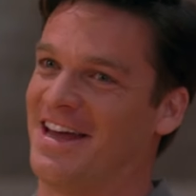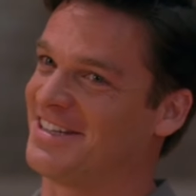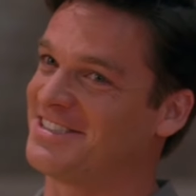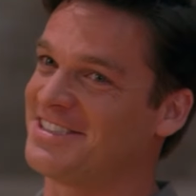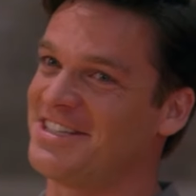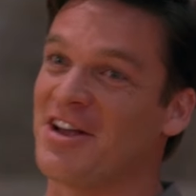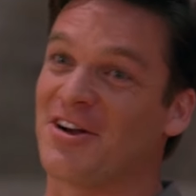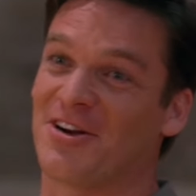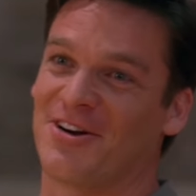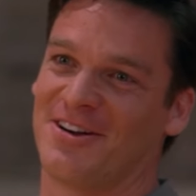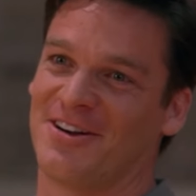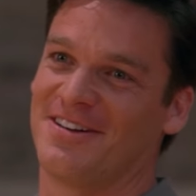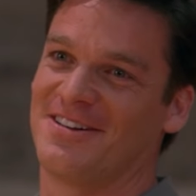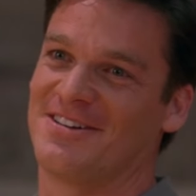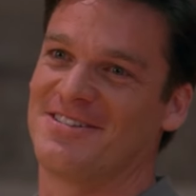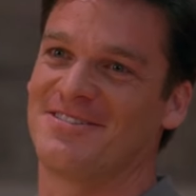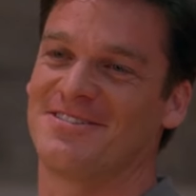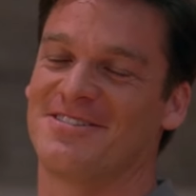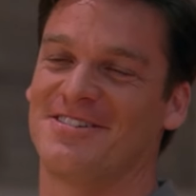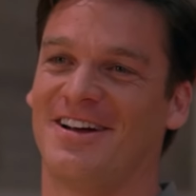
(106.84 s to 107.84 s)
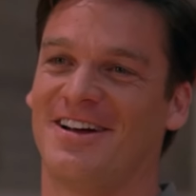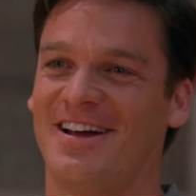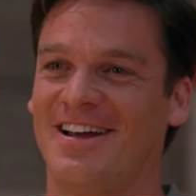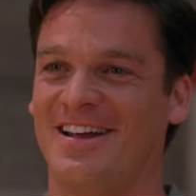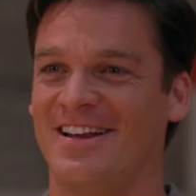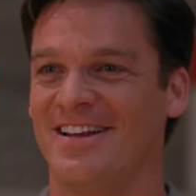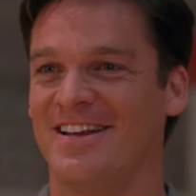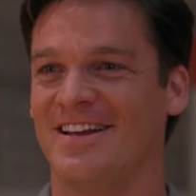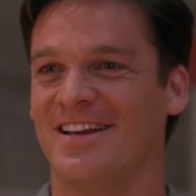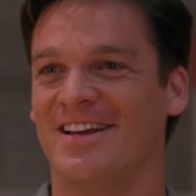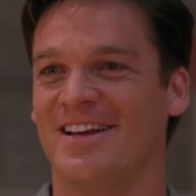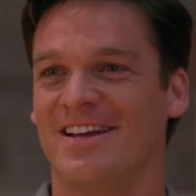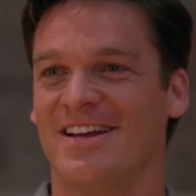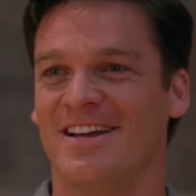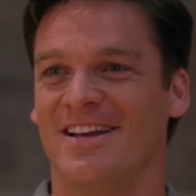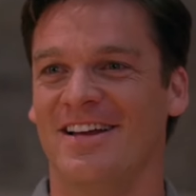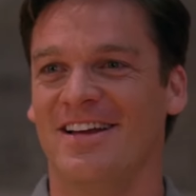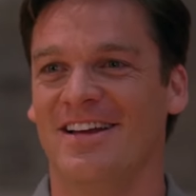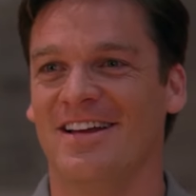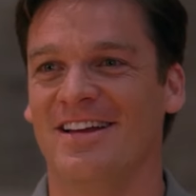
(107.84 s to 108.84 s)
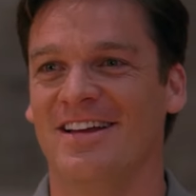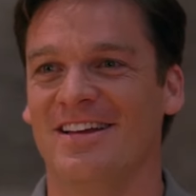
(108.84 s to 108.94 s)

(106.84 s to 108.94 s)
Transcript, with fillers: not a singer. Hey. Did you